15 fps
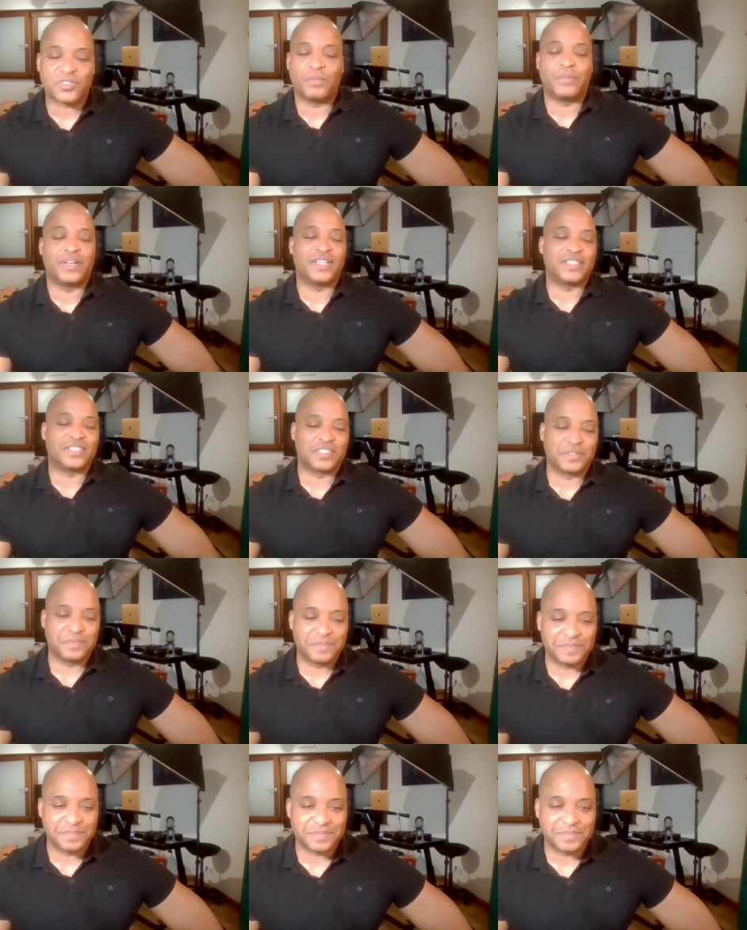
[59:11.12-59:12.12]
so much.
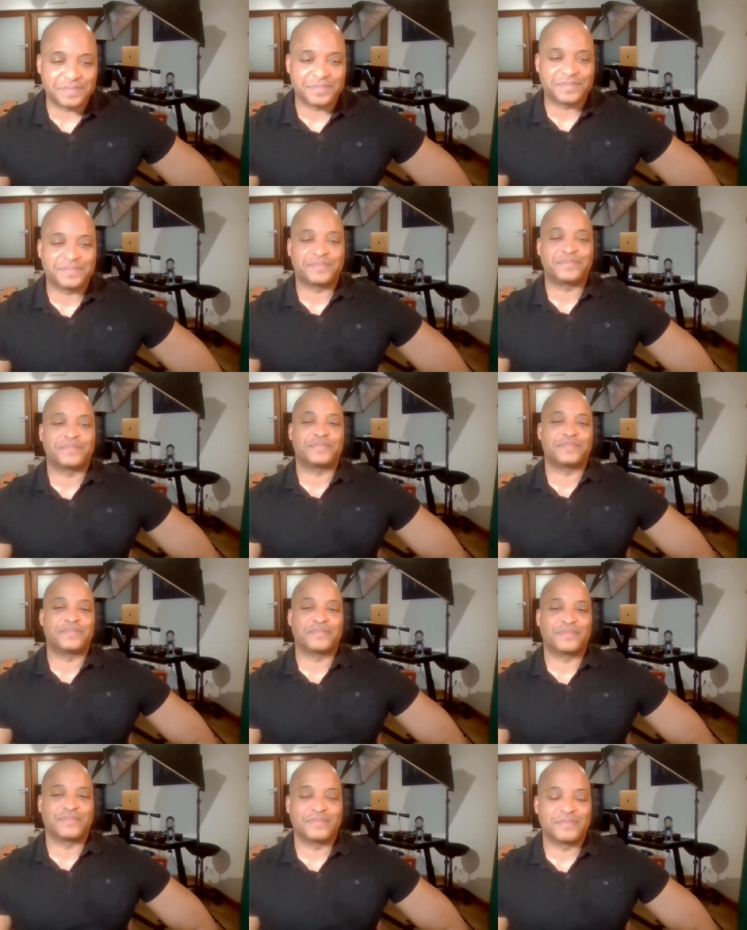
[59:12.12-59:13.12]
I think you're doing
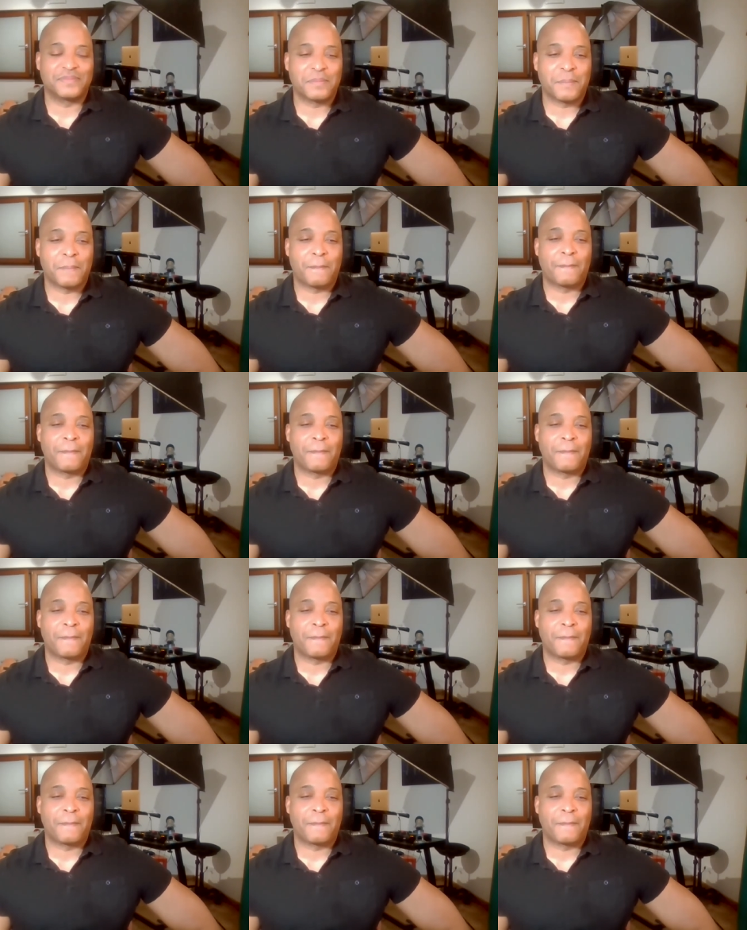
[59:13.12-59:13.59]
great things, and